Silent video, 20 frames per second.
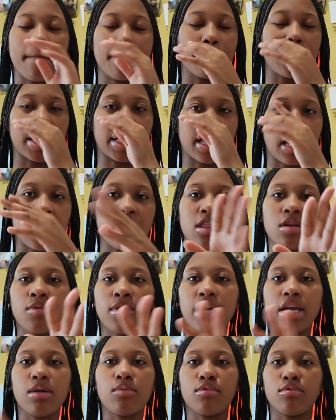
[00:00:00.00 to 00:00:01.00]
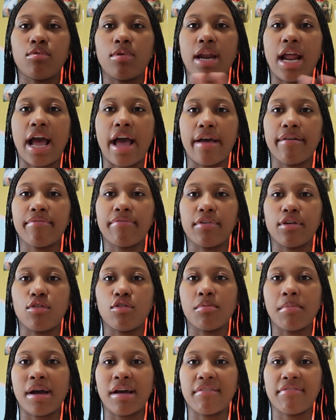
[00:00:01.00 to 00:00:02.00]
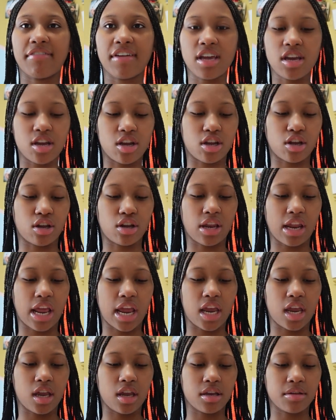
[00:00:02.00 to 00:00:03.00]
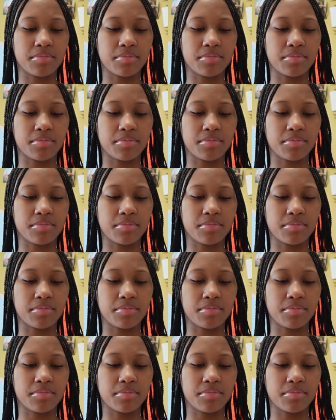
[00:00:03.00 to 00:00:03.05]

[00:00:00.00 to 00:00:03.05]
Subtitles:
But the other one, it will not fit on my finger. Like,